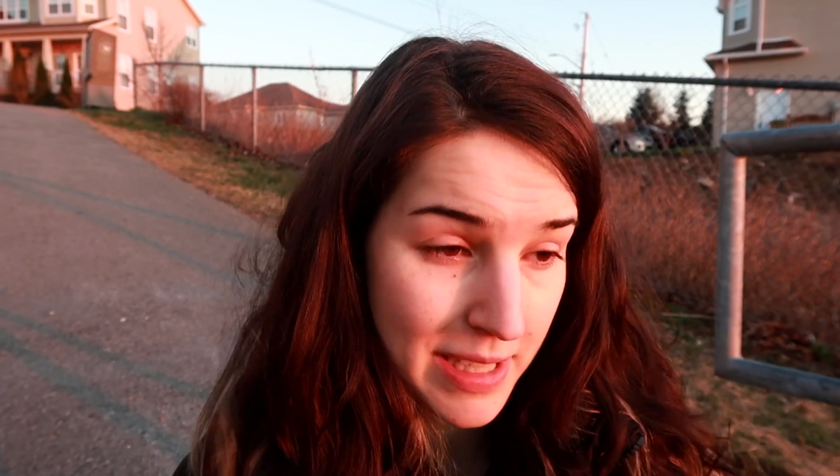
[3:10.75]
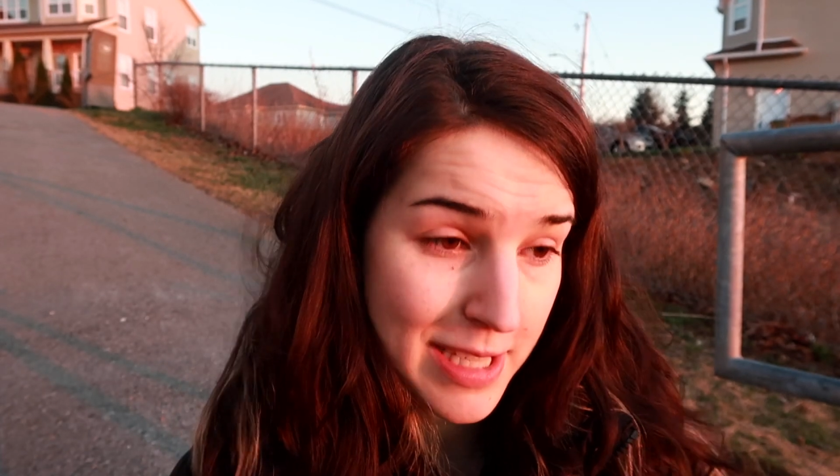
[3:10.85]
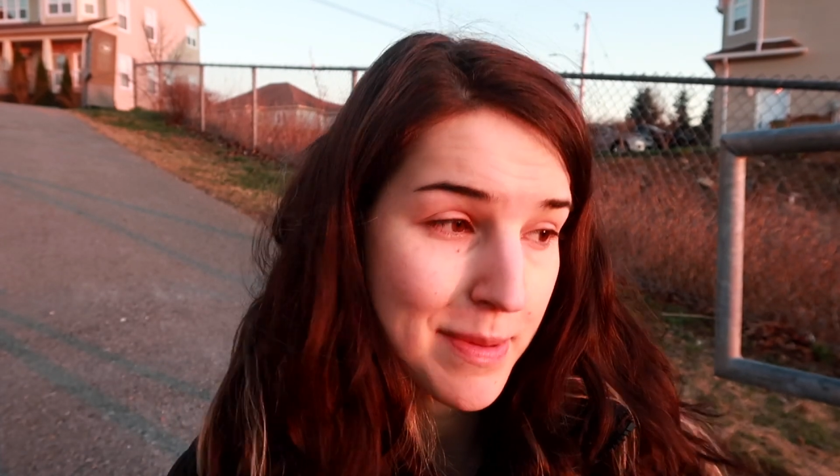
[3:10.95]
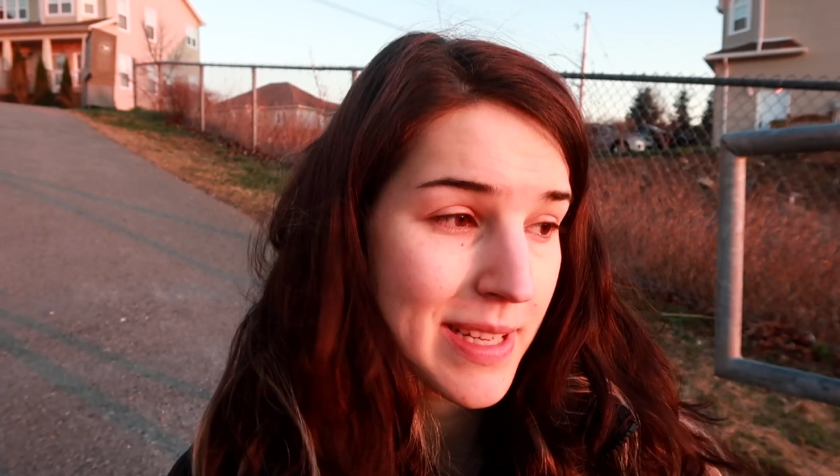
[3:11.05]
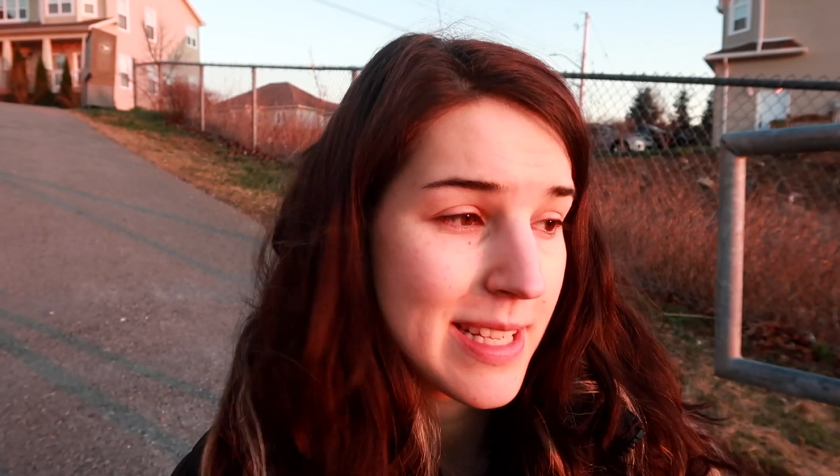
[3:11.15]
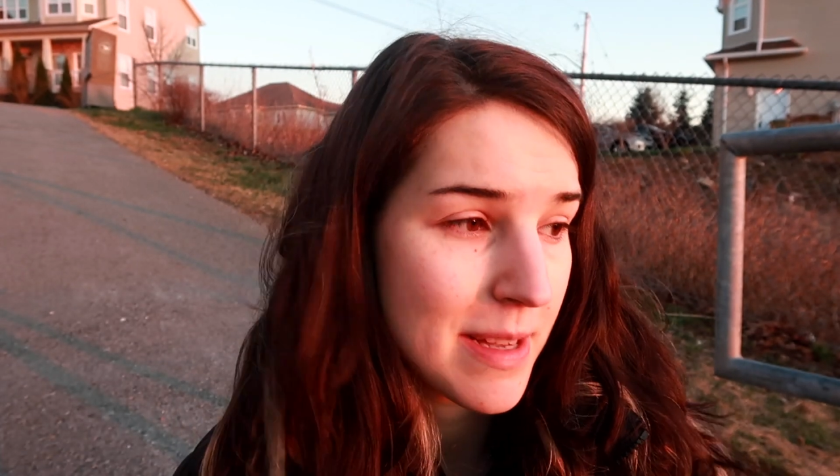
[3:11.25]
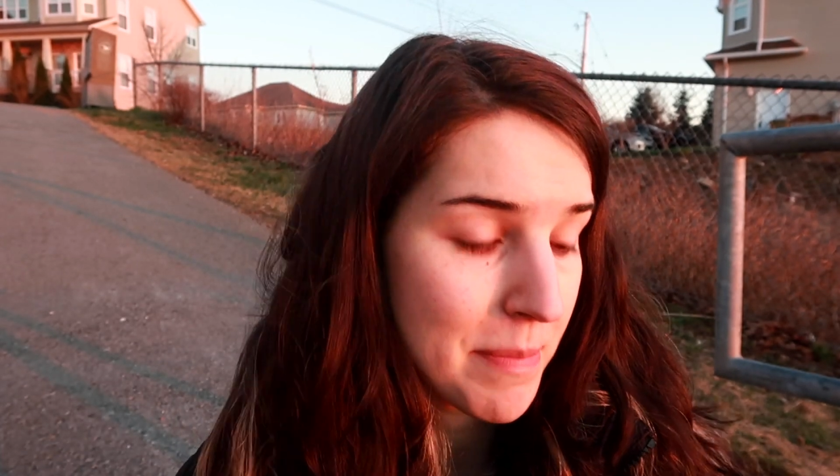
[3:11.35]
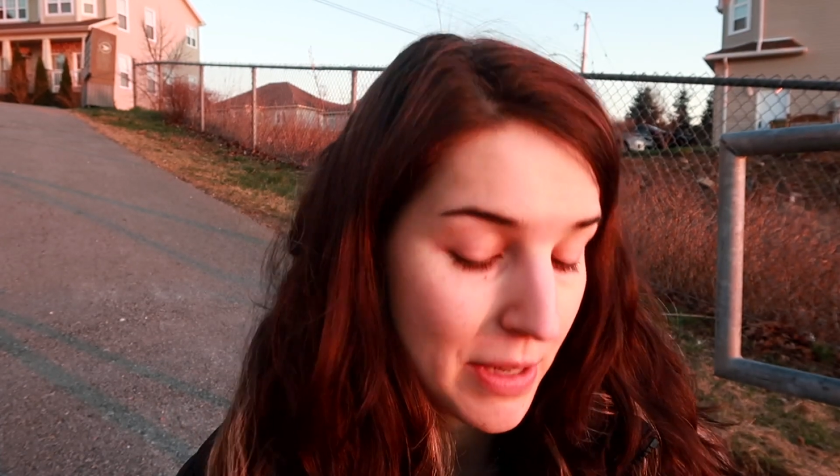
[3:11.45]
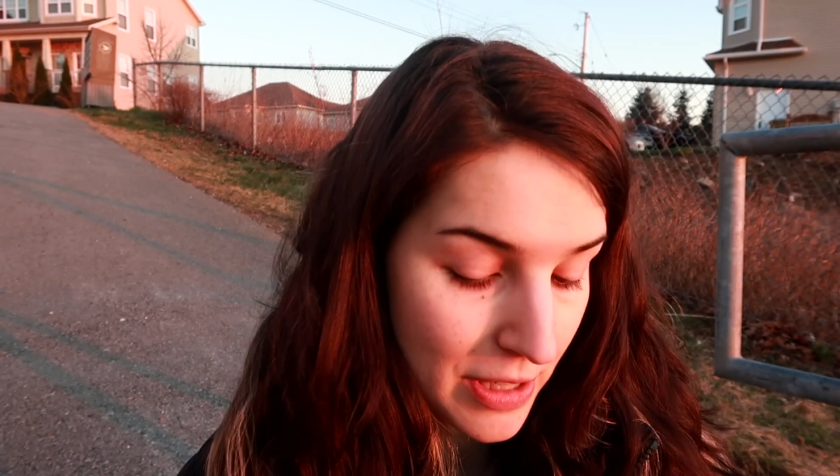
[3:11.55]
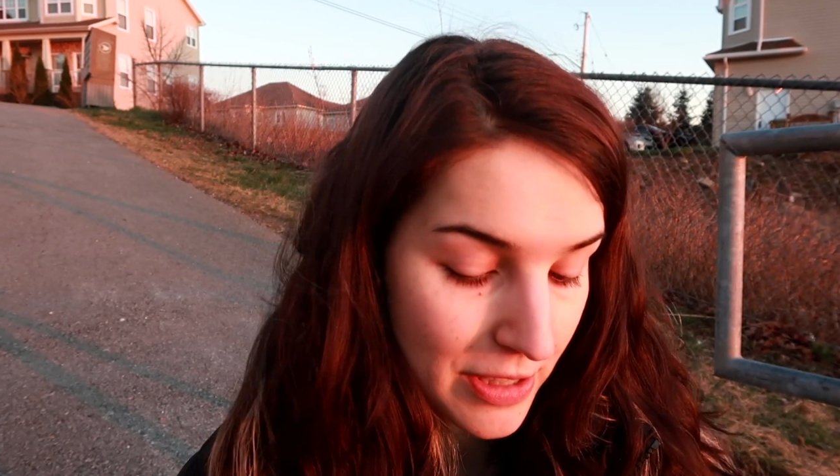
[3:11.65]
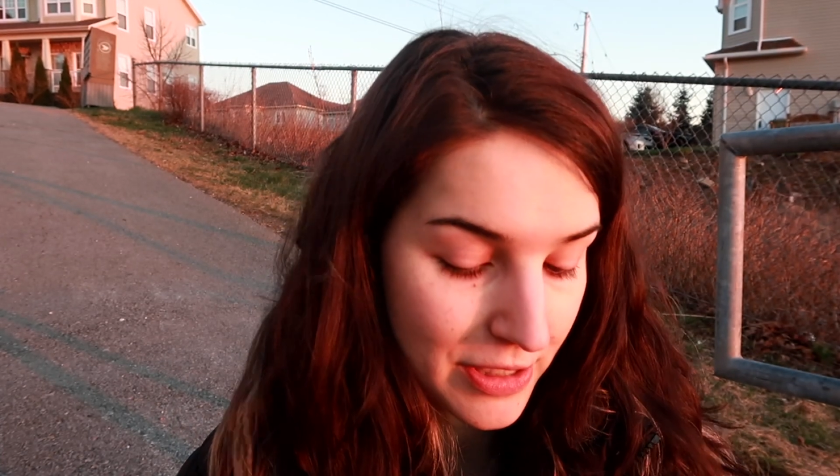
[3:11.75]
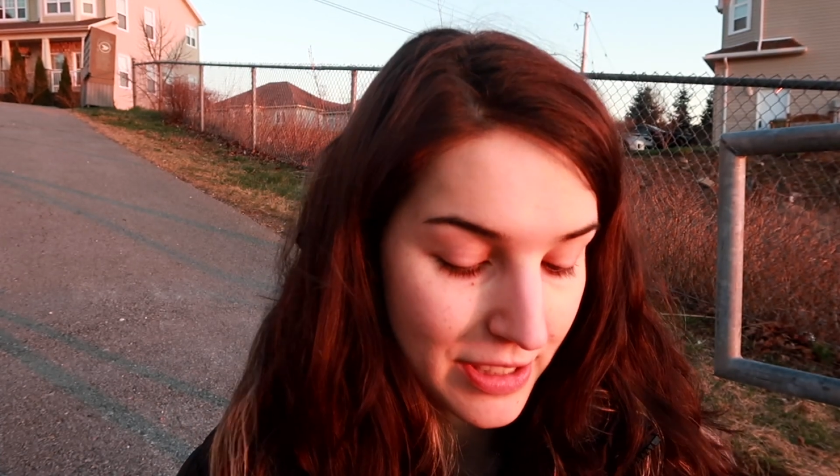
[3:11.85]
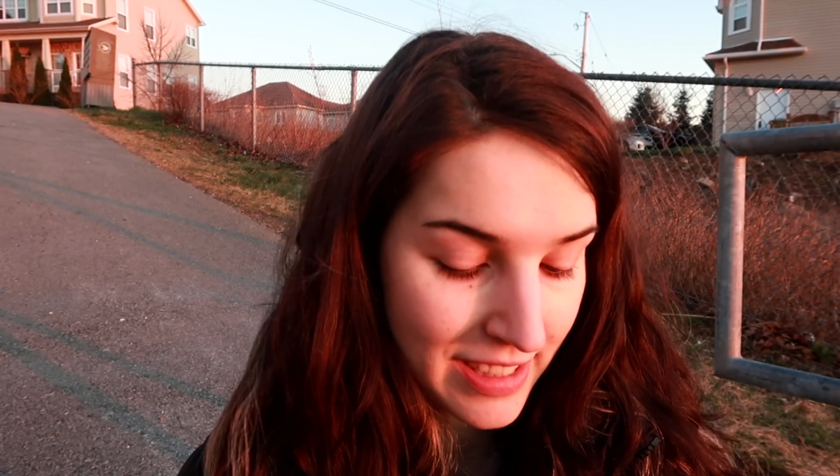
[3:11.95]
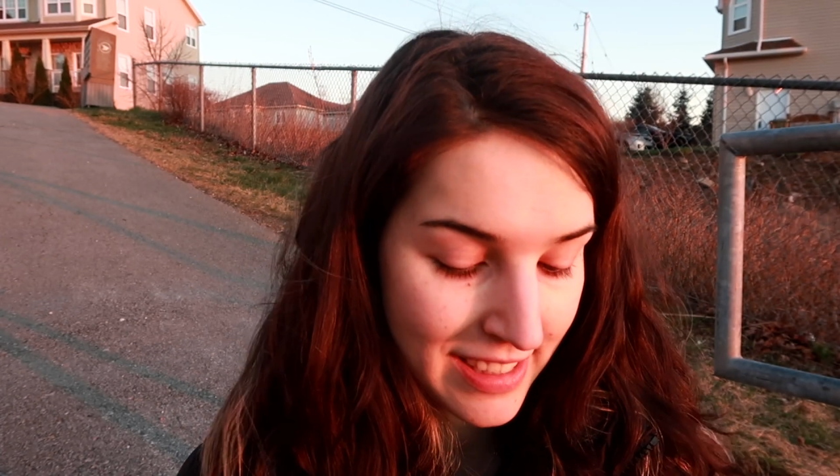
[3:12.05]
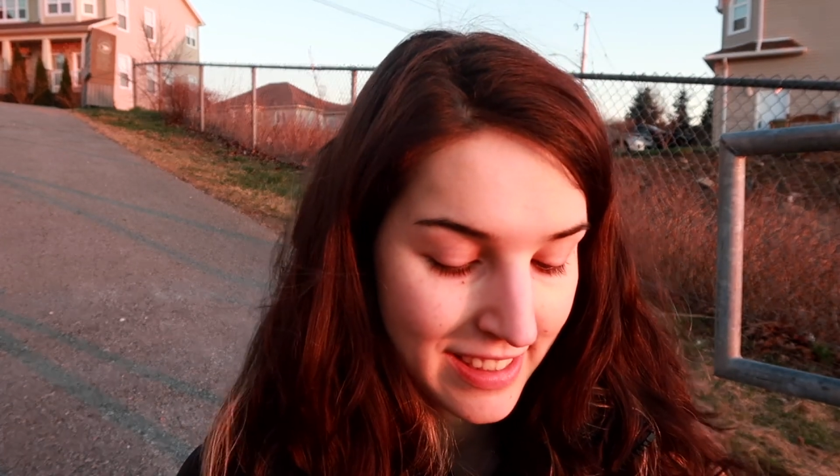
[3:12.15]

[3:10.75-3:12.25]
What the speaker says: As by some miracle,